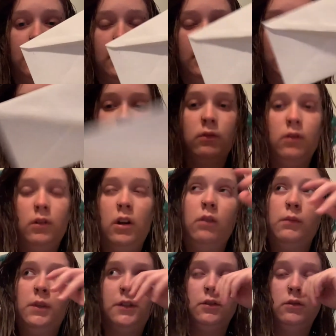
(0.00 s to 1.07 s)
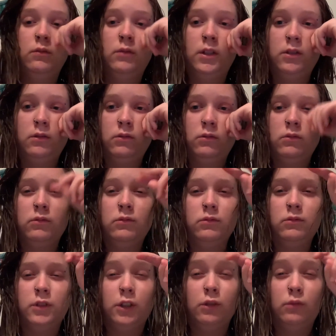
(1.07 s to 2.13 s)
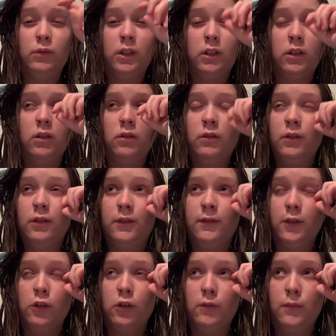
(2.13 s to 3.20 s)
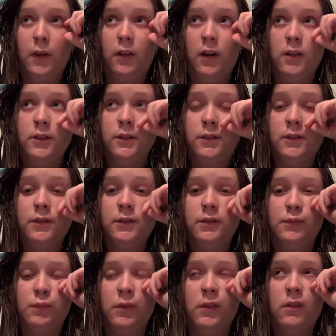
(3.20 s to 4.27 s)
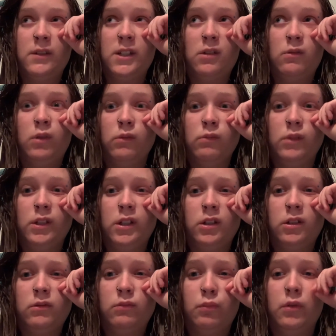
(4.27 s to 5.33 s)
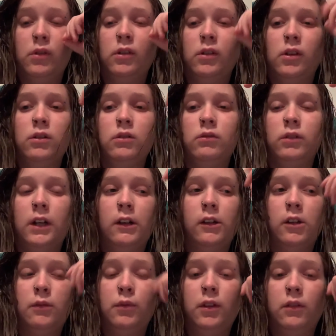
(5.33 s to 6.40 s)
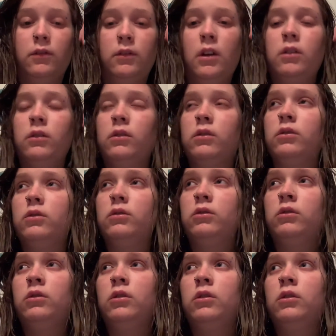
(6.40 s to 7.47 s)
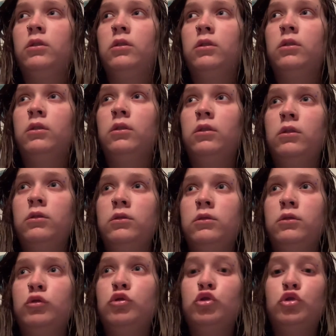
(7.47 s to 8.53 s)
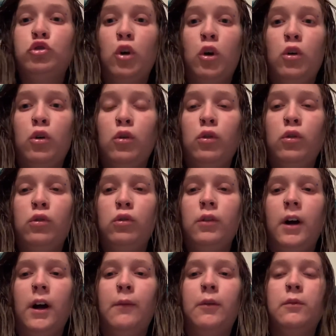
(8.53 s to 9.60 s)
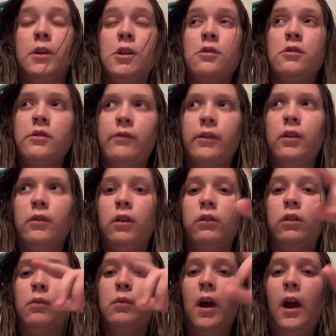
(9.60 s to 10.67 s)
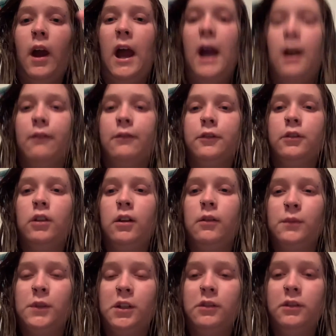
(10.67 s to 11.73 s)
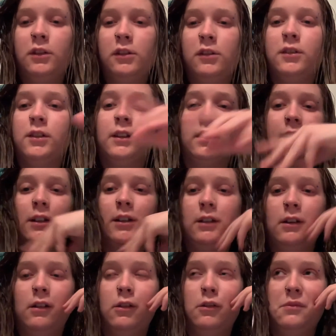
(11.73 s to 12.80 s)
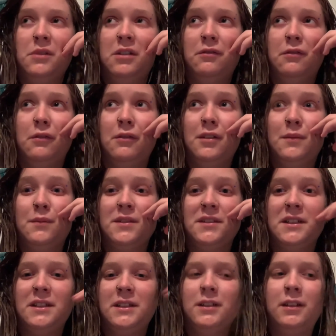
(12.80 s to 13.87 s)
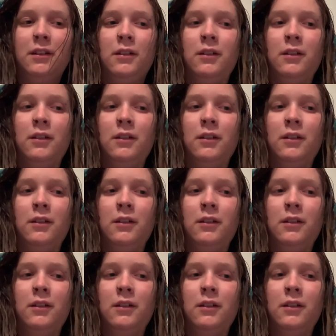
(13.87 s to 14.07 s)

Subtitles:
and I wrote out my two-week notice for McDonald's. It's more like a 1 week, but I don't care. That place sucks. So, I'm going to make sure this video goes up after I'm done there so they can't yell at me for what I'm saying.